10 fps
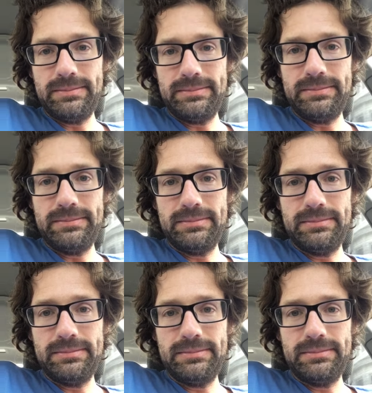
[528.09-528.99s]

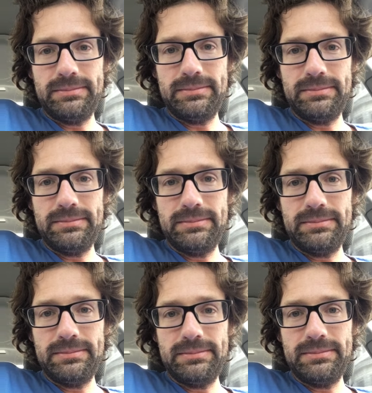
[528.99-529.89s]

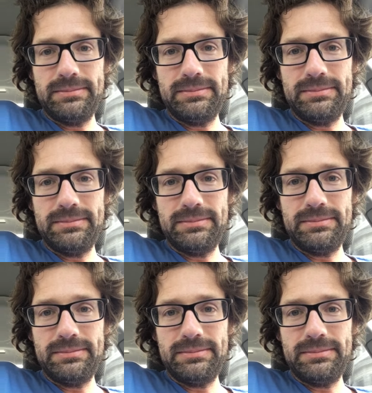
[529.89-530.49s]
No one is speaking in this clip.